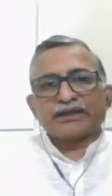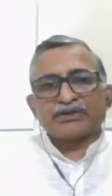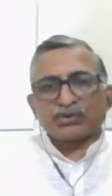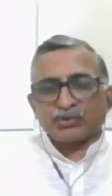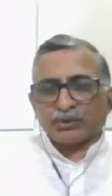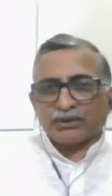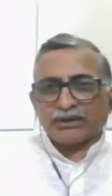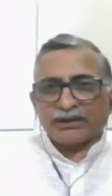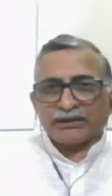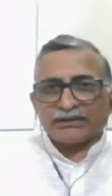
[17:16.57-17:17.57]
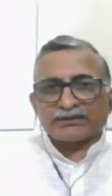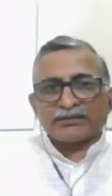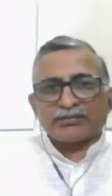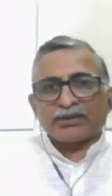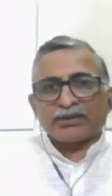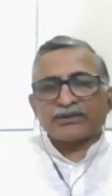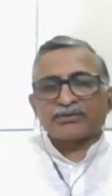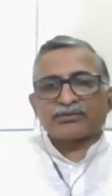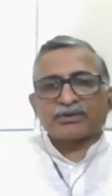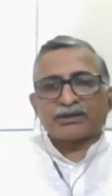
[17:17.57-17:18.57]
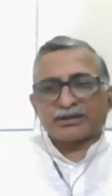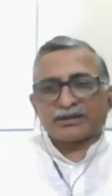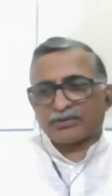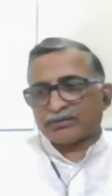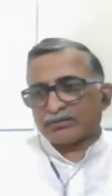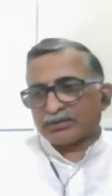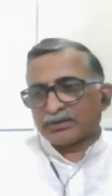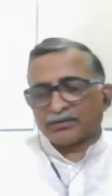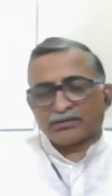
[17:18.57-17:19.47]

ensure that the supply should not come down.